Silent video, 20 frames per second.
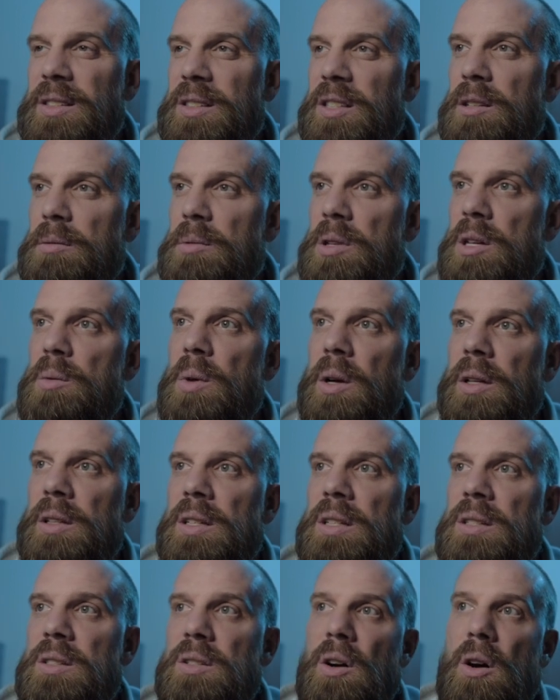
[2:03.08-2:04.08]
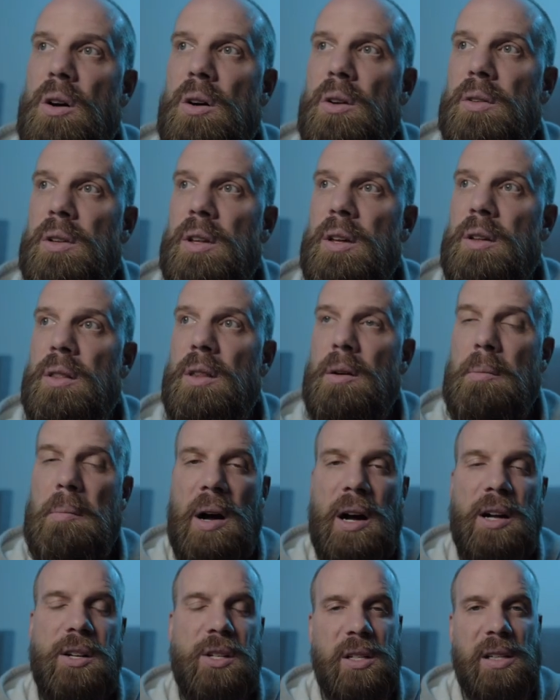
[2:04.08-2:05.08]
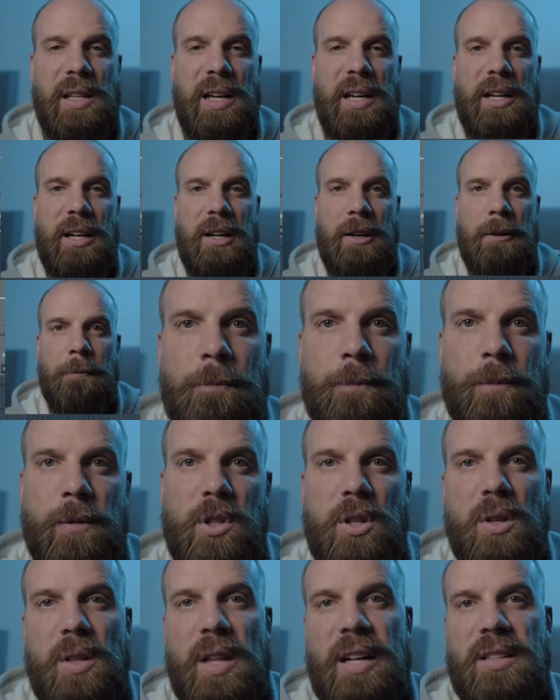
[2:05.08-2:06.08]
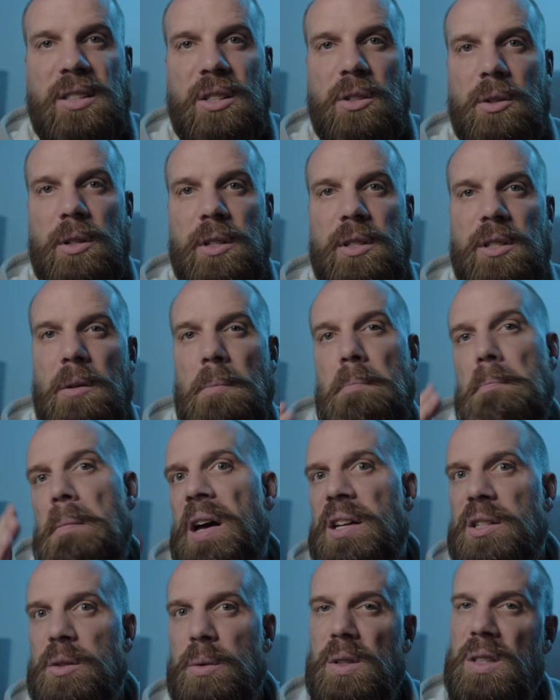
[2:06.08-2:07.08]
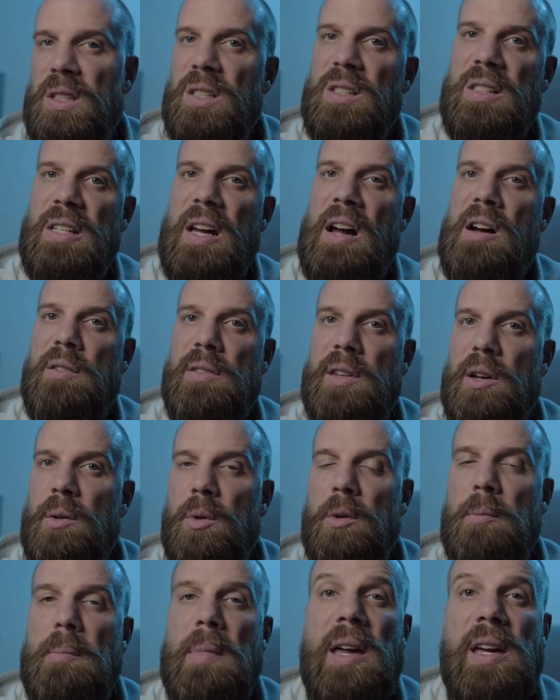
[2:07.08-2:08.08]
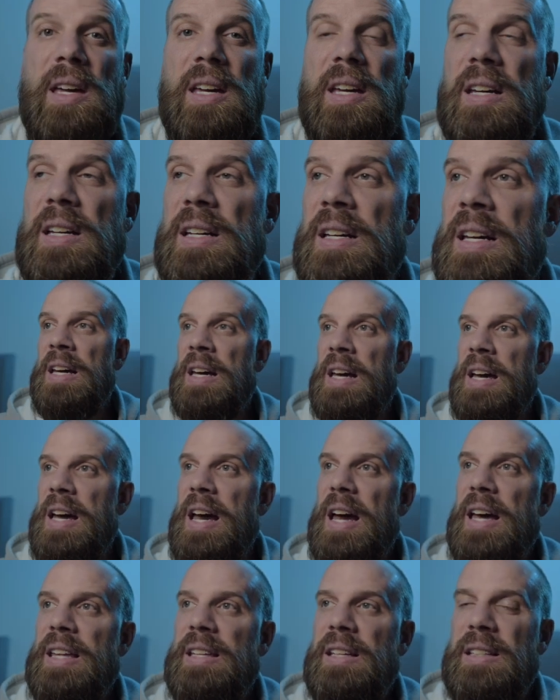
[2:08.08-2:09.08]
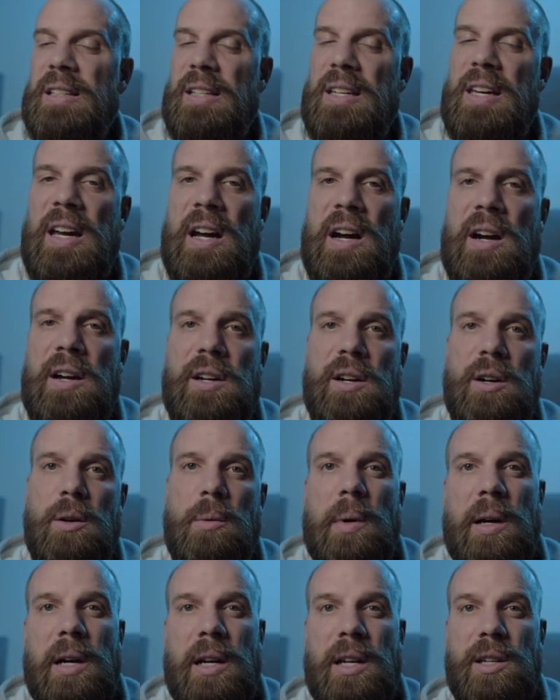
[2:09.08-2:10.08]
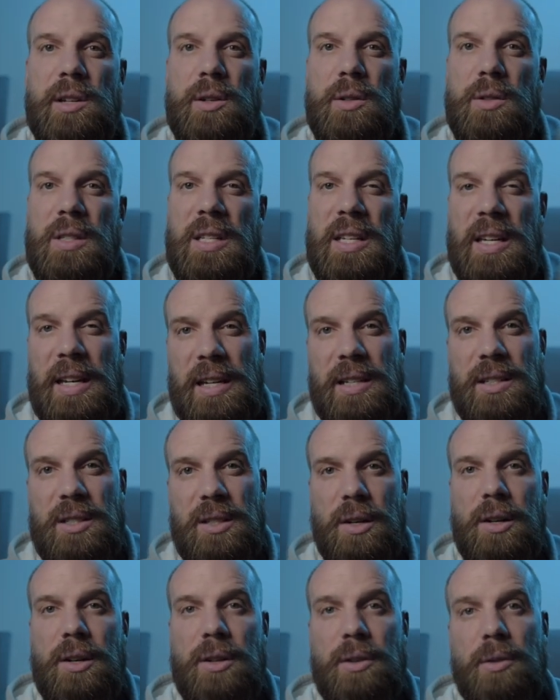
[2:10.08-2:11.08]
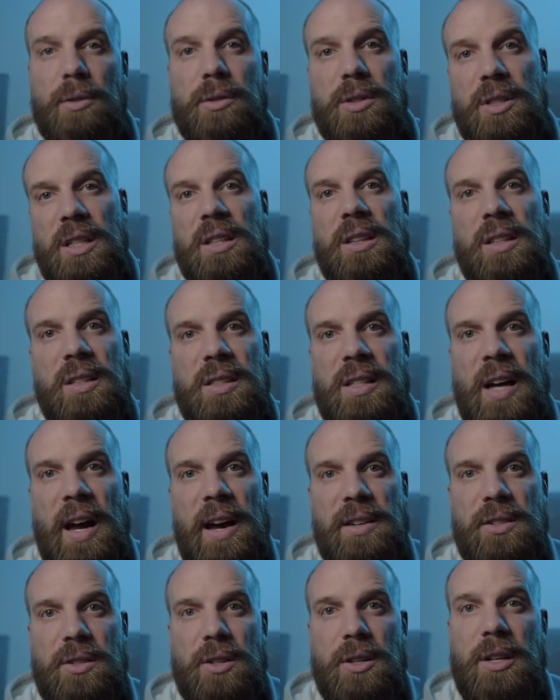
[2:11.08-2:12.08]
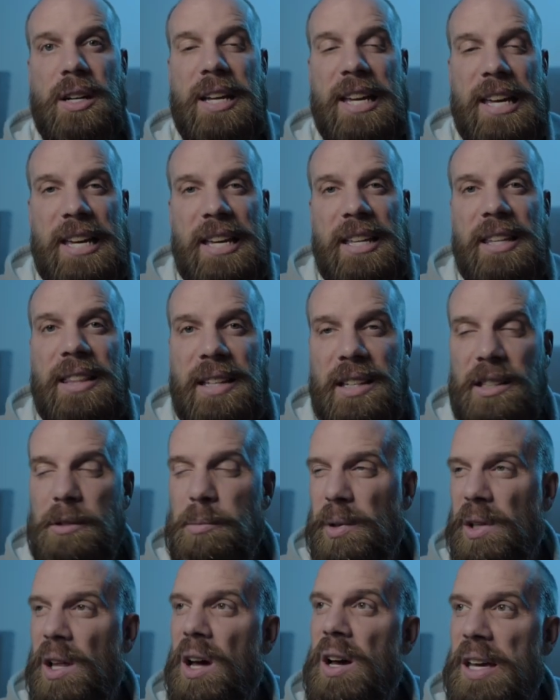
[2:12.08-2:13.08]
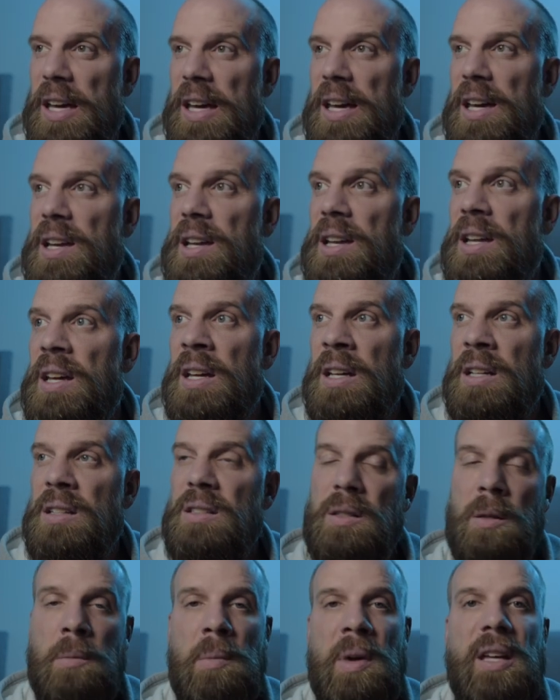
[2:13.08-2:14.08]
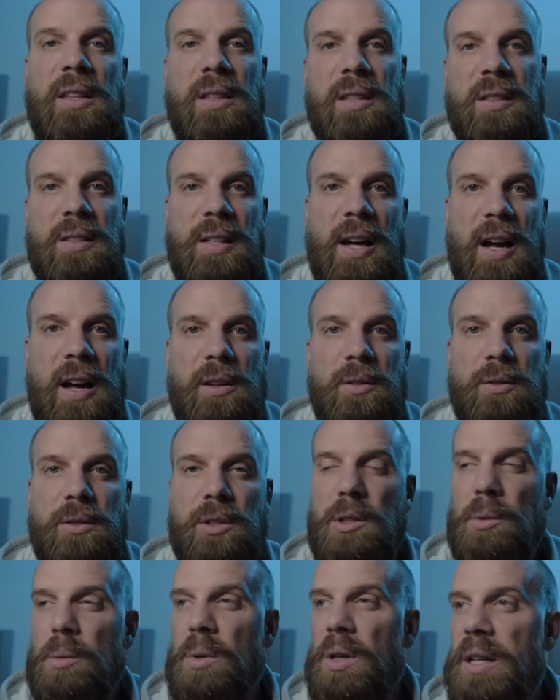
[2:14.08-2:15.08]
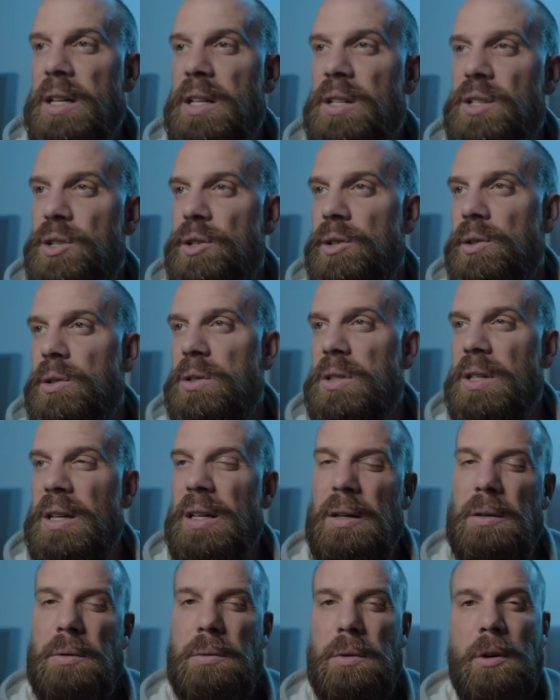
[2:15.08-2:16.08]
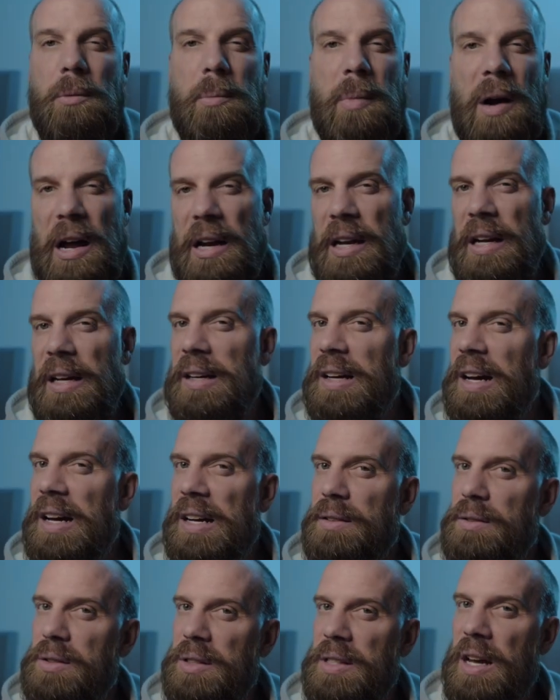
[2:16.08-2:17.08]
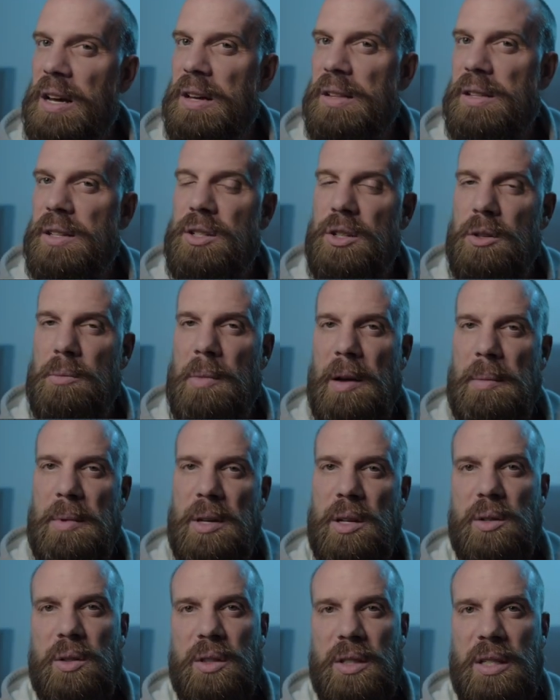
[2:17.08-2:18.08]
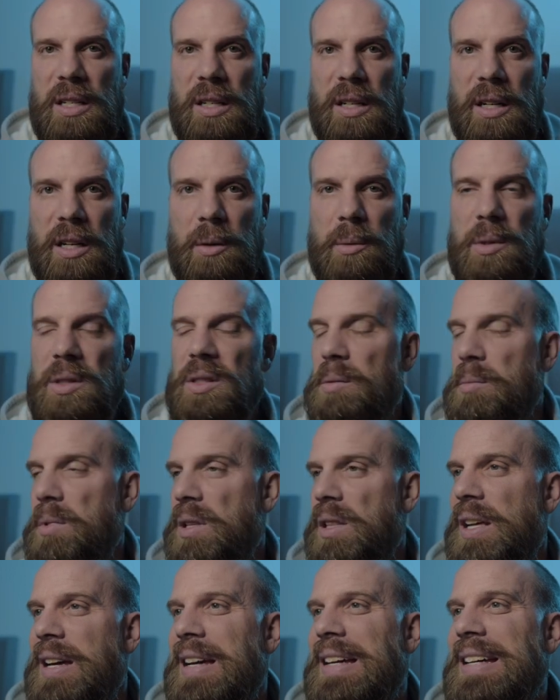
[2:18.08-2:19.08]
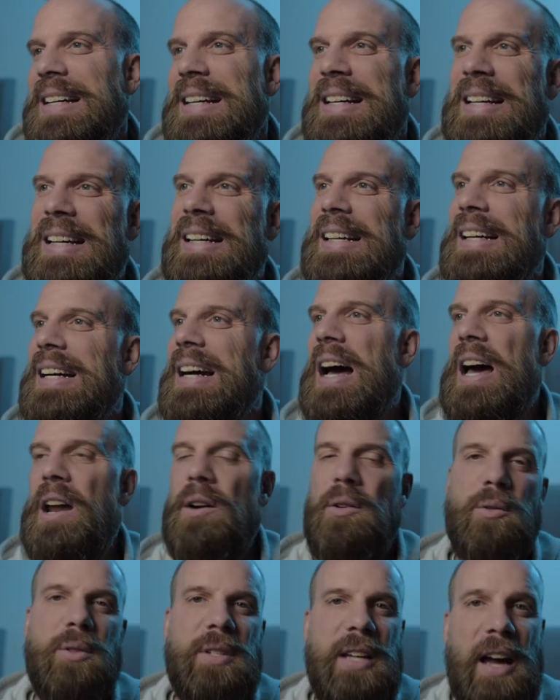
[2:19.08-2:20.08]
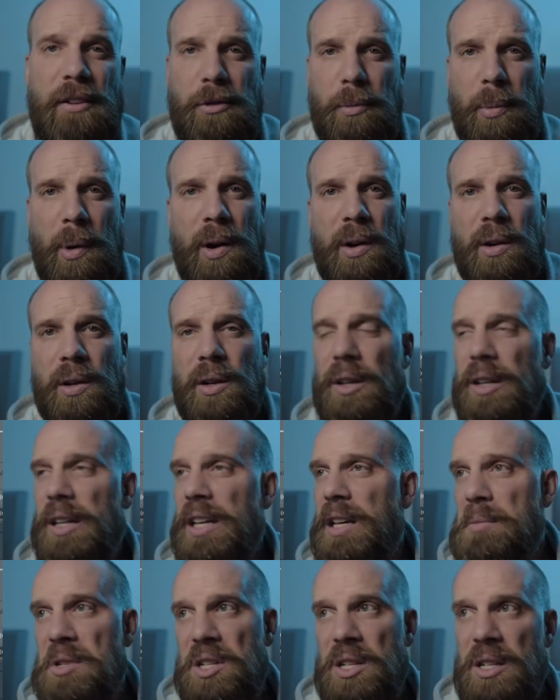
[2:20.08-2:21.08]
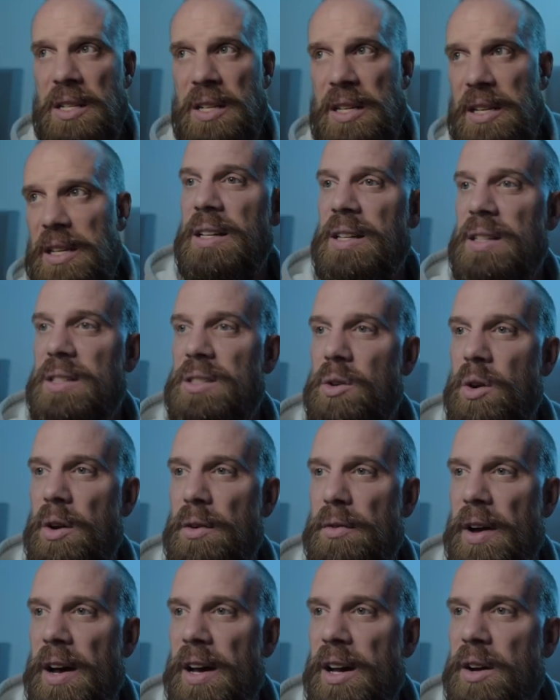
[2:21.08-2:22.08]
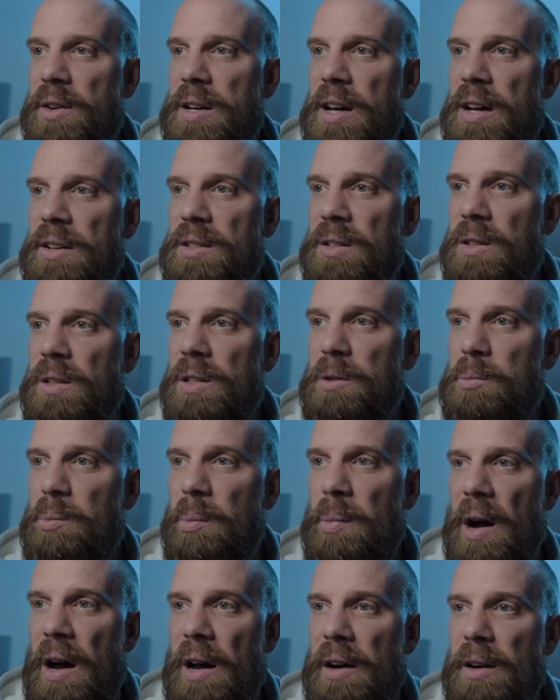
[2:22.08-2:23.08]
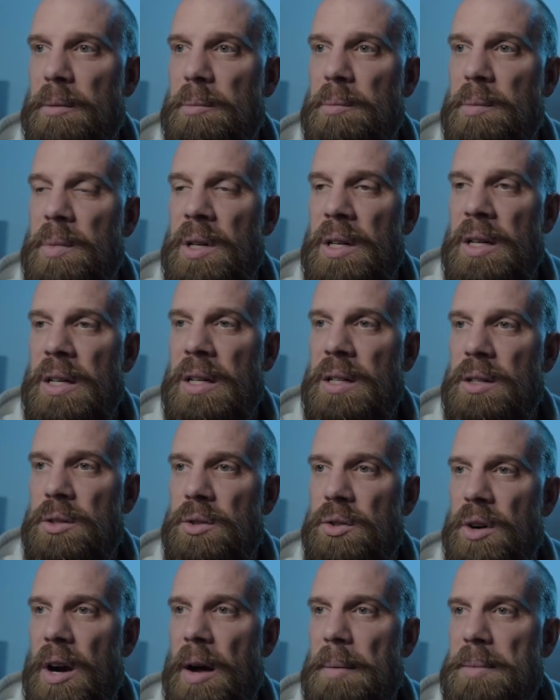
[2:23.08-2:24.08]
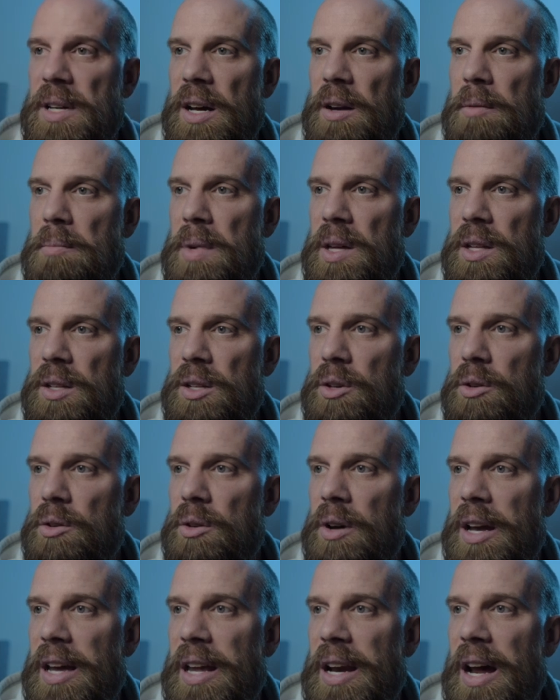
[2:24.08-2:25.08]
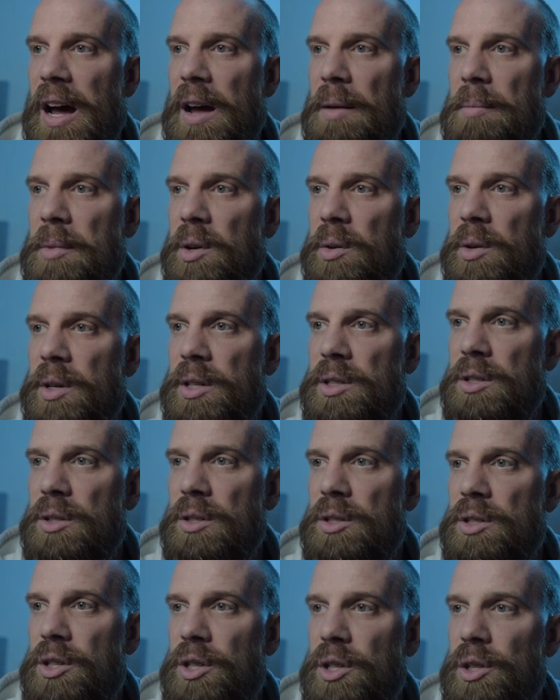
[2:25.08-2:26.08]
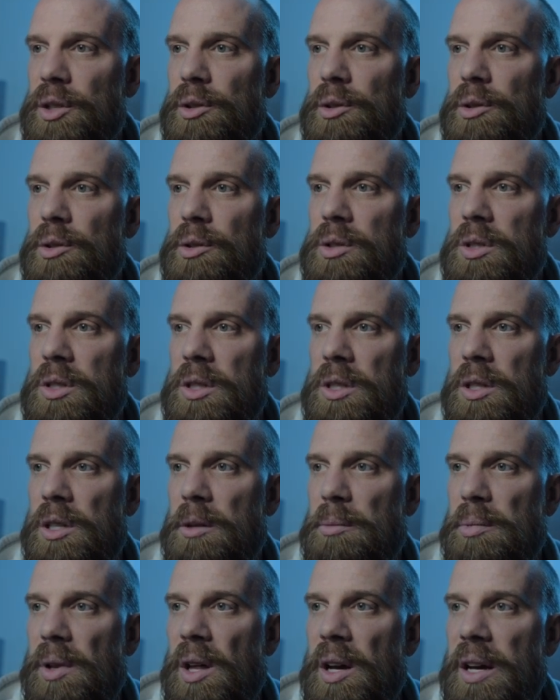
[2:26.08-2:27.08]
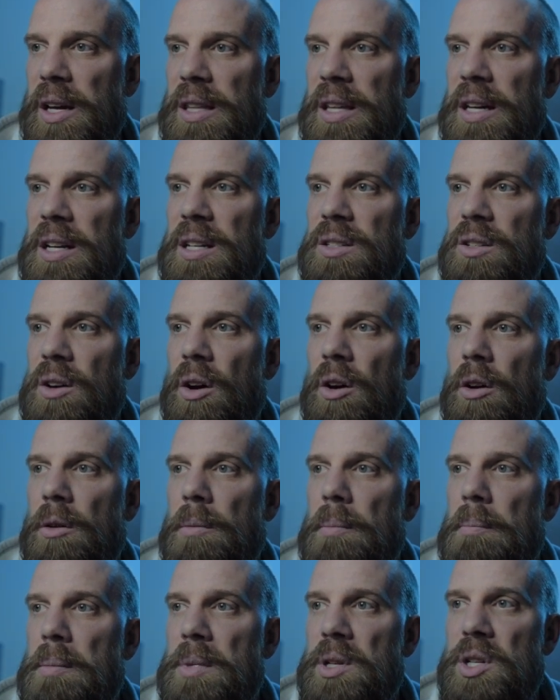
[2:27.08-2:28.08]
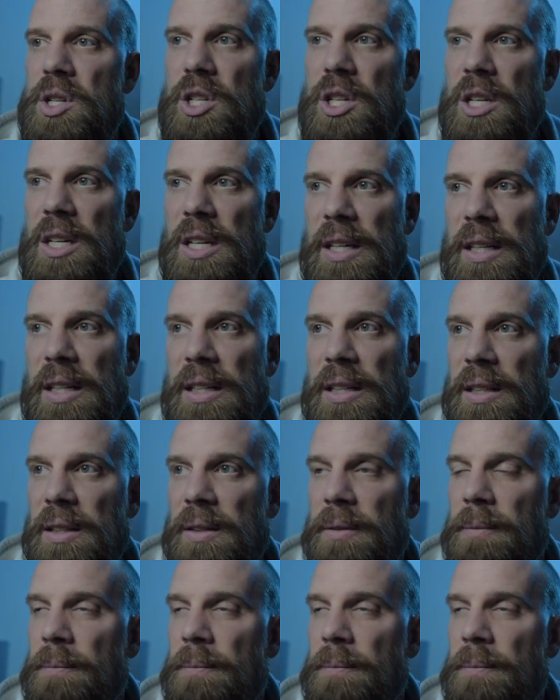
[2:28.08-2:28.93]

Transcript: to be what is called the modulator. So that's going to mess with the sound that we're making. And then the carrier, we're gonna use the internal synthesizer in this plugin to make the sound. So we're gonna choose like a robotic kind of sound that you might be used to hearing with something like, I don't know, Daft Punk or Imogen Heap. So if I go down to this bottom drop down menu and I'm going to choose the plugin that is called Machine.